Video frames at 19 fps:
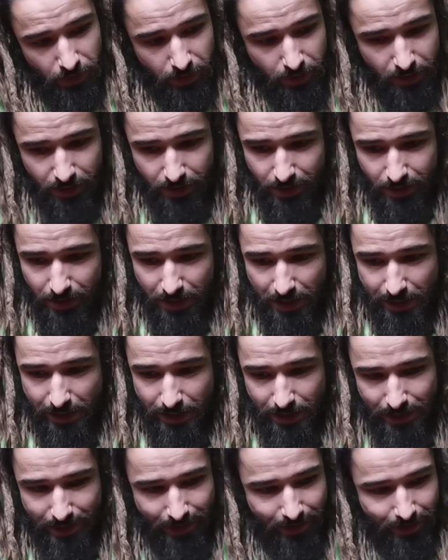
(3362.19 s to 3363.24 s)
It, it
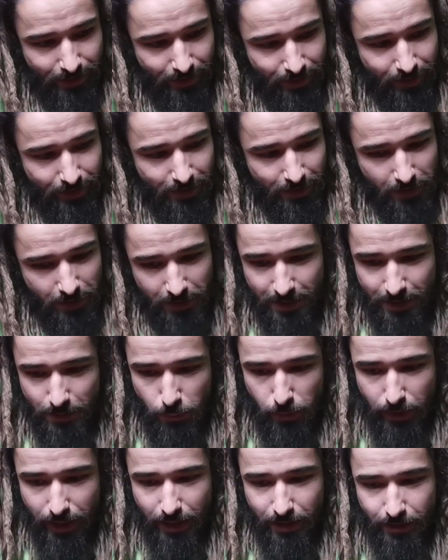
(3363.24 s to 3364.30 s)
went around
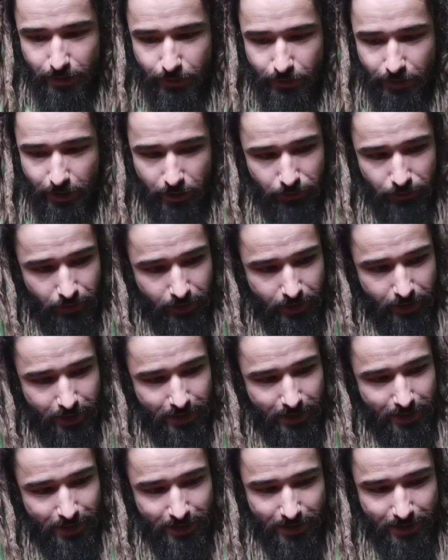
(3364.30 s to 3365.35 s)
the corner in a
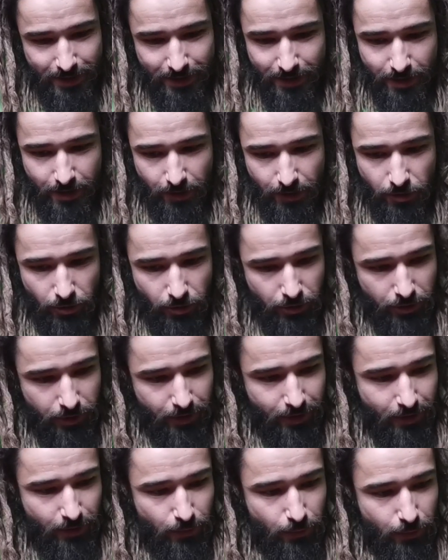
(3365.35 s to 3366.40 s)
way that I wanted,
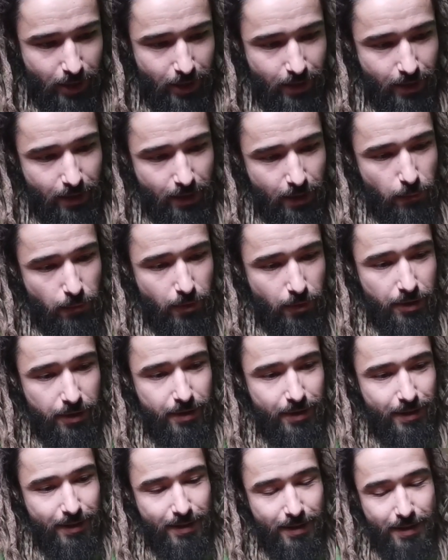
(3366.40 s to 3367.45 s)
that I
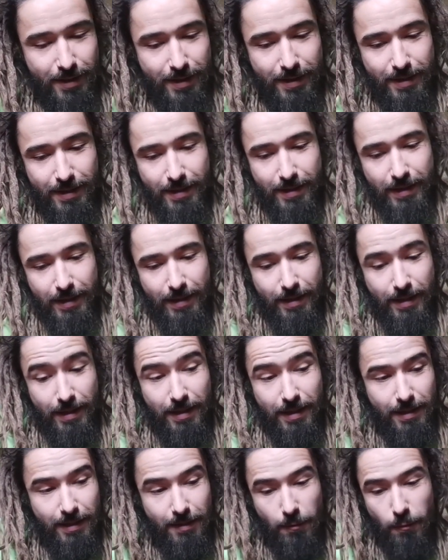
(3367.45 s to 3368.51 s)
didn't want it to.
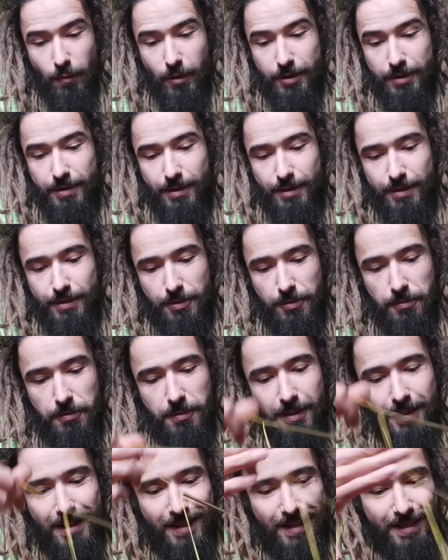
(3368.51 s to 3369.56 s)
So I had to undo it
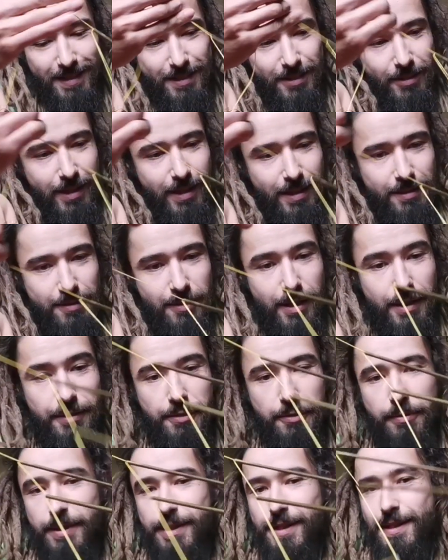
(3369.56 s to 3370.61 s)
and do it again and
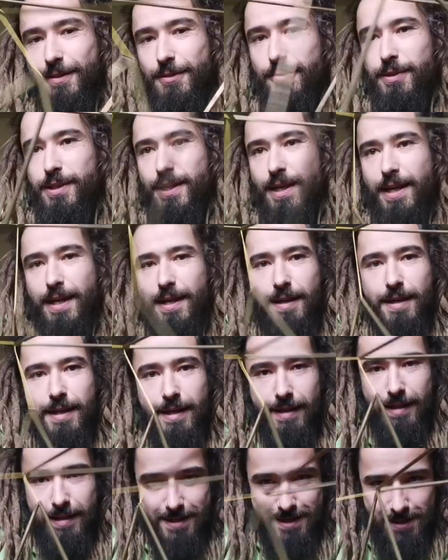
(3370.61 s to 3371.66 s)
close
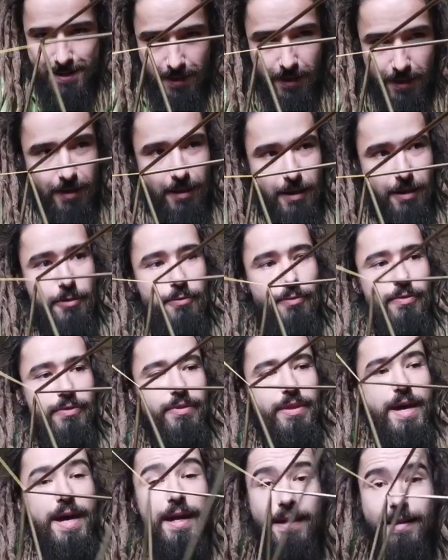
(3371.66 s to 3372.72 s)
that.
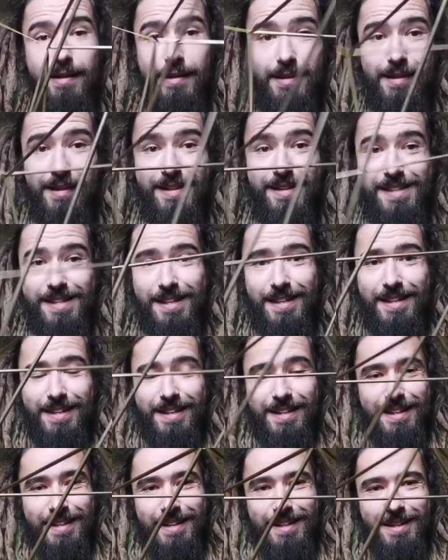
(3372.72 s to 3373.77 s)
Nice, we're
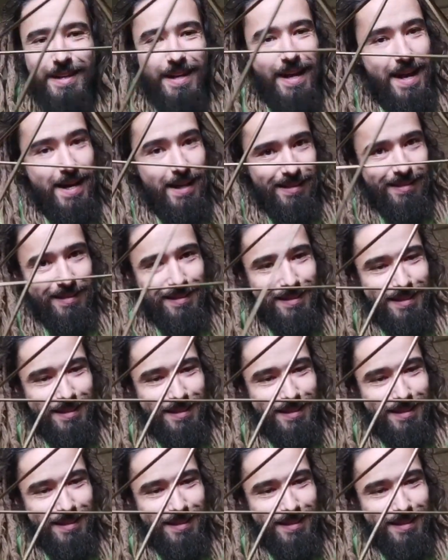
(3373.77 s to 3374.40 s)
almost done.